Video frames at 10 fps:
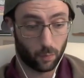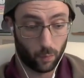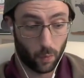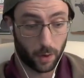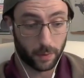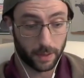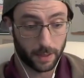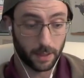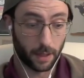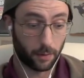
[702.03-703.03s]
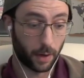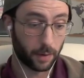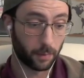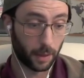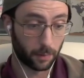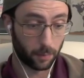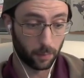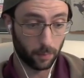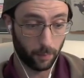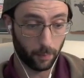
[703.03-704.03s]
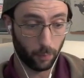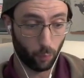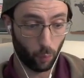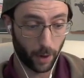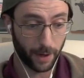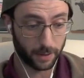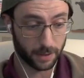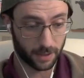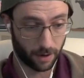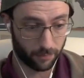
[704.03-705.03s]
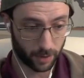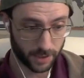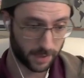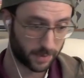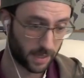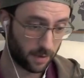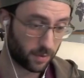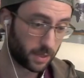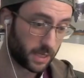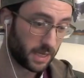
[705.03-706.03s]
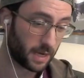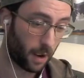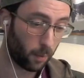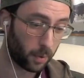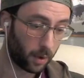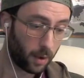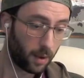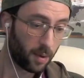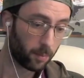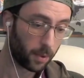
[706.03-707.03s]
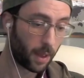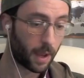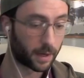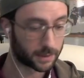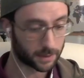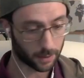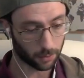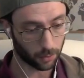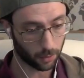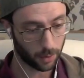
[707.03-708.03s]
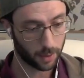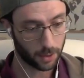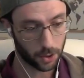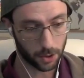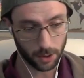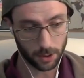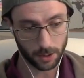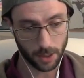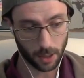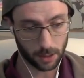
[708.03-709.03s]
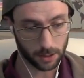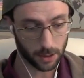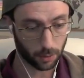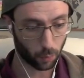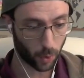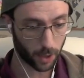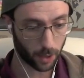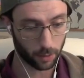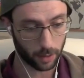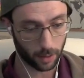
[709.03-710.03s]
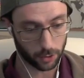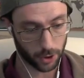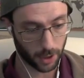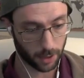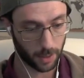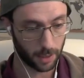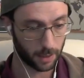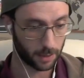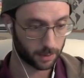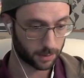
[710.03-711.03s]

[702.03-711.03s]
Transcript: What are we thinking, right? Like, white definitely seems to have a lead now, but black still, it's not clear where their checkmate is.